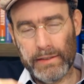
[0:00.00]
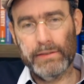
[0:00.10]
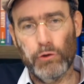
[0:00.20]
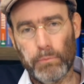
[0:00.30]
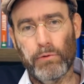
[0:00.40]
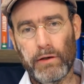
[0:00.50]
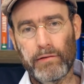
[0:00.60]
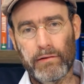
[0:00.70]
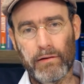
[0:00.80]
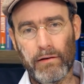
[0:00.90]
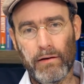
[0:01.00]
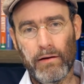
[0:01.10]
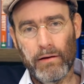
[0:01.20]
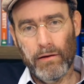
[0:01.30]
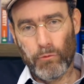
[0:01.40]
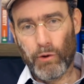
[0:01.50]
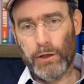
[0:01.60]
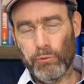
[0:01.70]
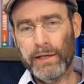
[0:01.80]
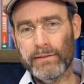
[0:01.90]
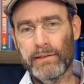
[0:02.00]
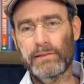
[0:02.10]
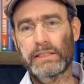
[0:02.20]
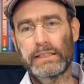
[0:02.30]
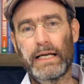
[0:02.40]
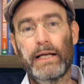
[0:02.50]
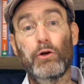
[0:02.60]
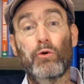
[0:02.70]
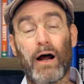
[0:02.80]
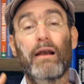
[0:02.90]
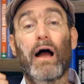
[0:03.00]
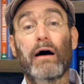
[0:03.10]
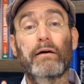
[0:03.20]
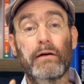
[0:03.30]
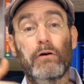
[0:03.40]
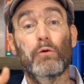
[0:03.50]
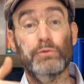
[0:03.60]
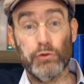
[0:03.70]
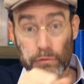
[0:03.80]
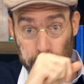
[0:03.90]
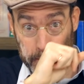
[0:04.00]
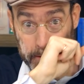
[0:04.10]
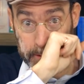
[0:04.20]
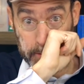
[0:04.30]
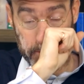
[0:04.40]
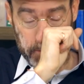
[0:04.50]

is your political right-wingness than your halachic observance.